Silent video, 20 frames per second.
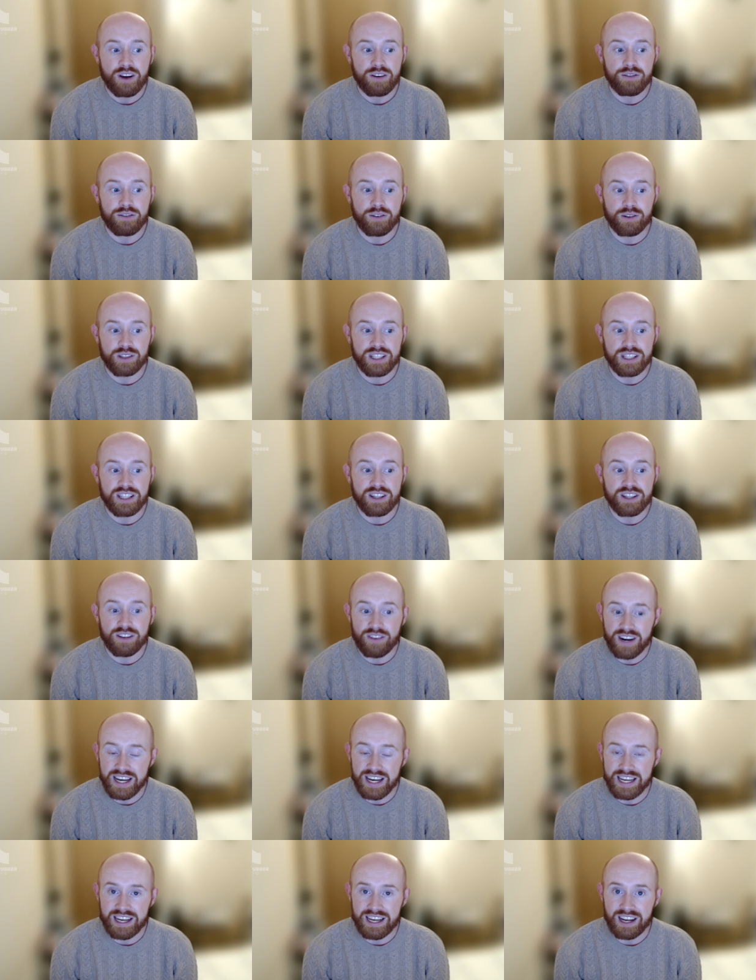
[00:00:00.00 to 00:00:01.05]

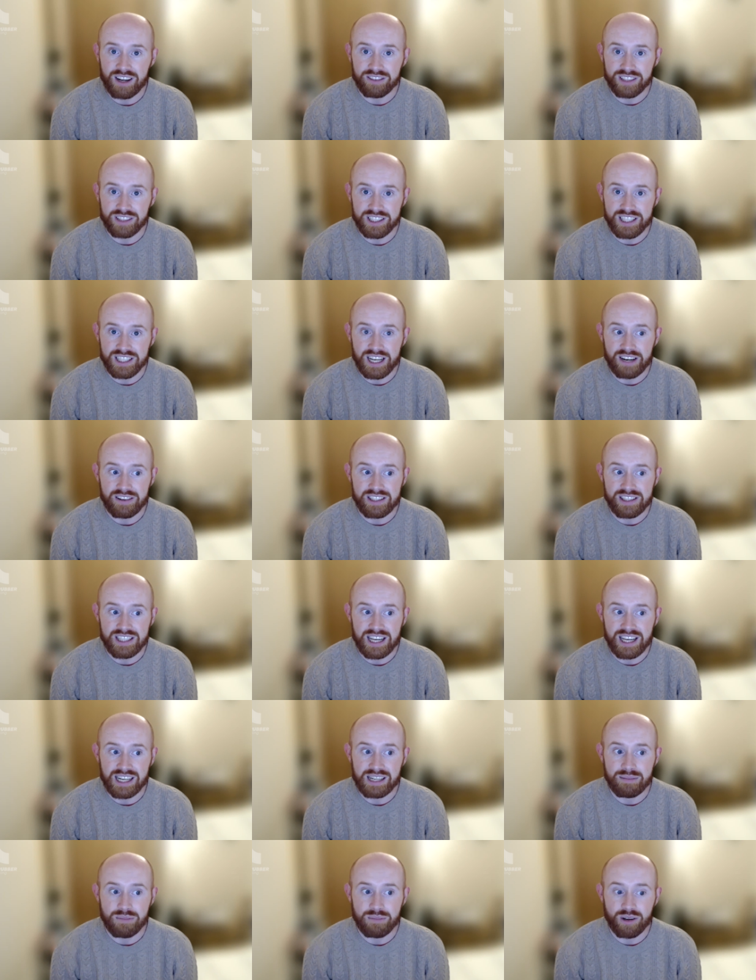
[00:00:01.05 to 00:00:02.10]
43 of the Tire
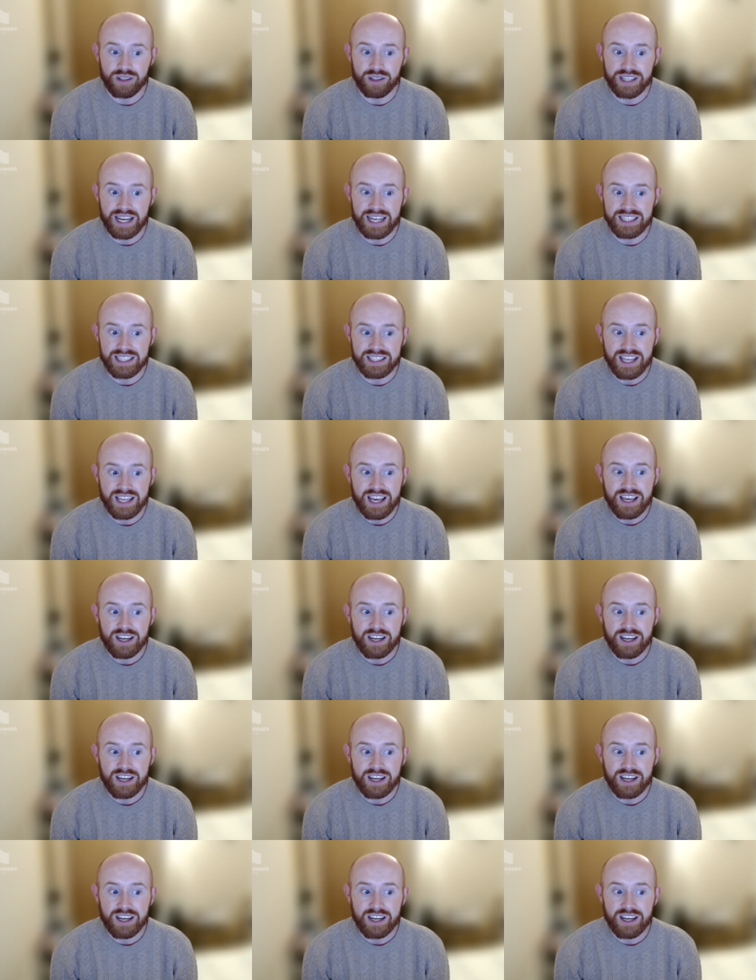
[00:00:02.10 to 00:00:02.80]
Recycling Podcast